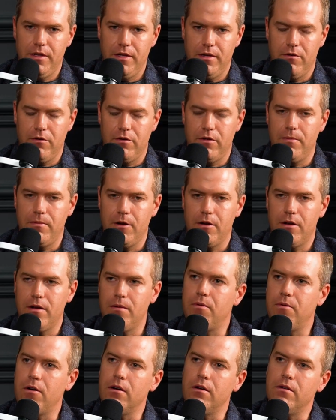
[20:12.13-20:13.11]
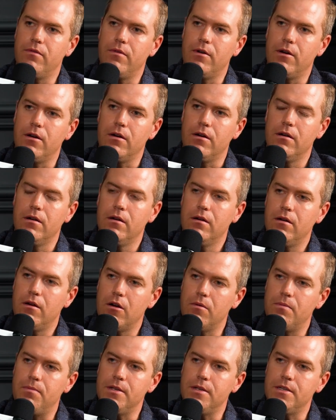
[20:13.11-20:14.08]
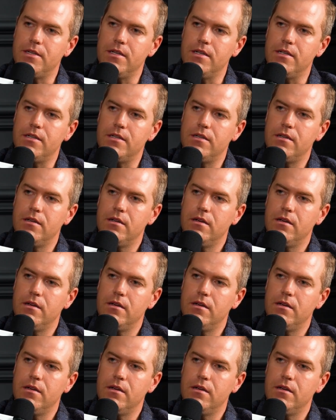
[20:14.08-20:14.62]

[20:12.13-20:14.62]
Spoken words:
the North American part of our business